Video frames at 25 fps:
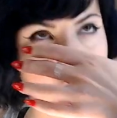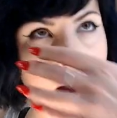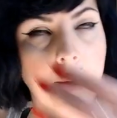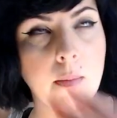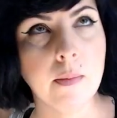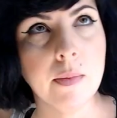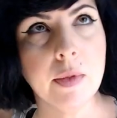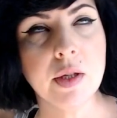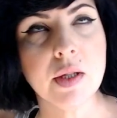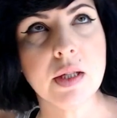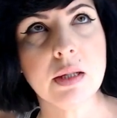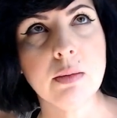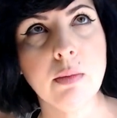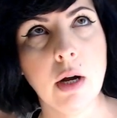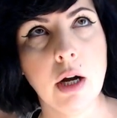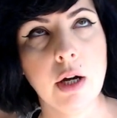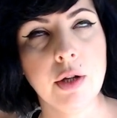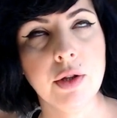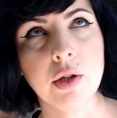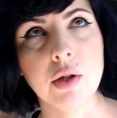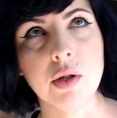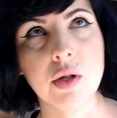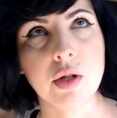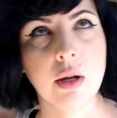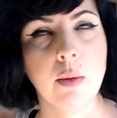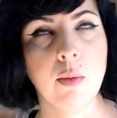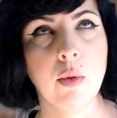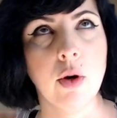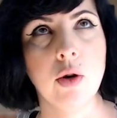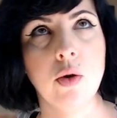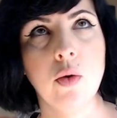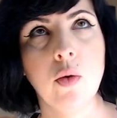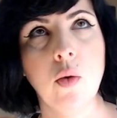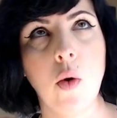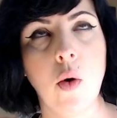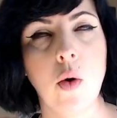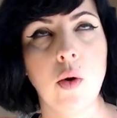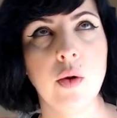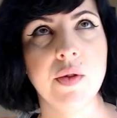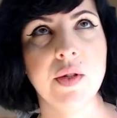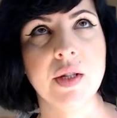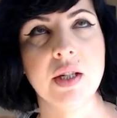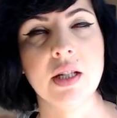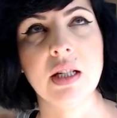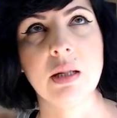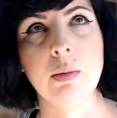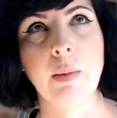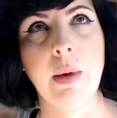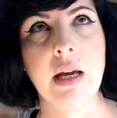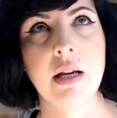this month, or someone who holds a
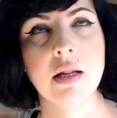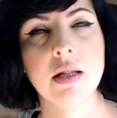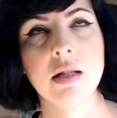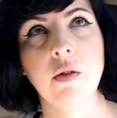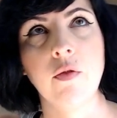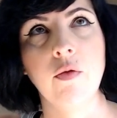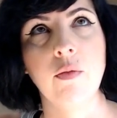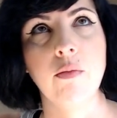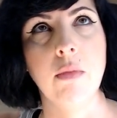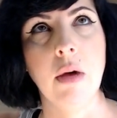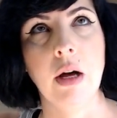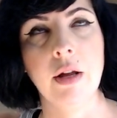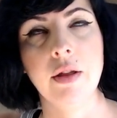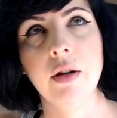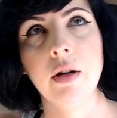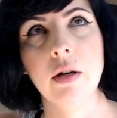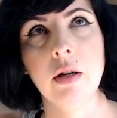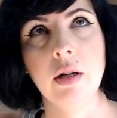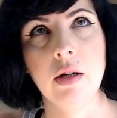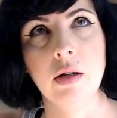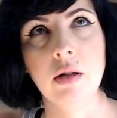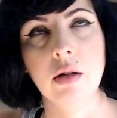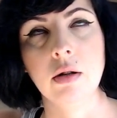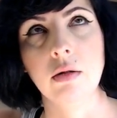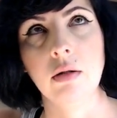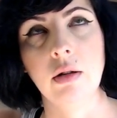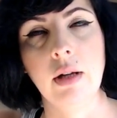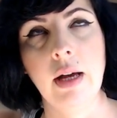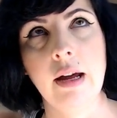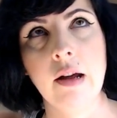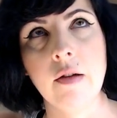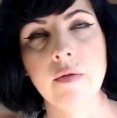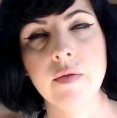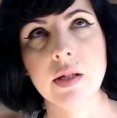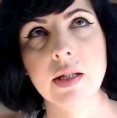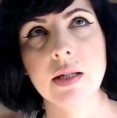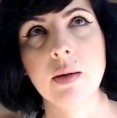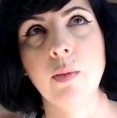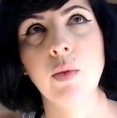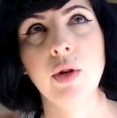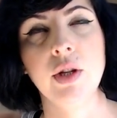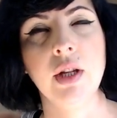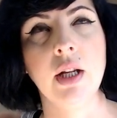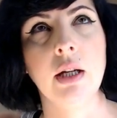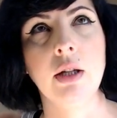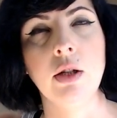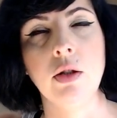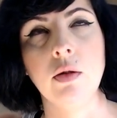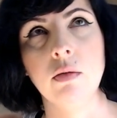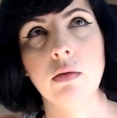space of mother in your life, someone
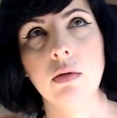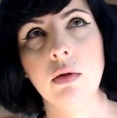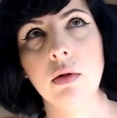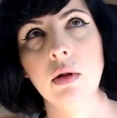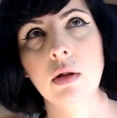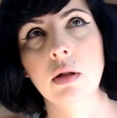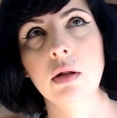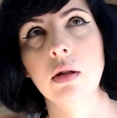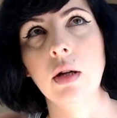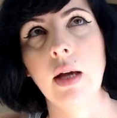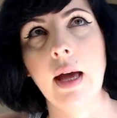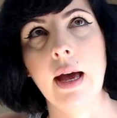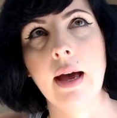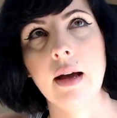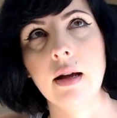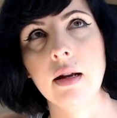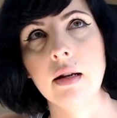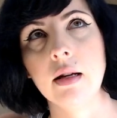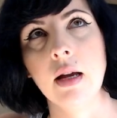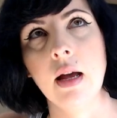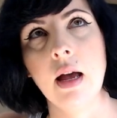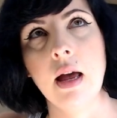that you look at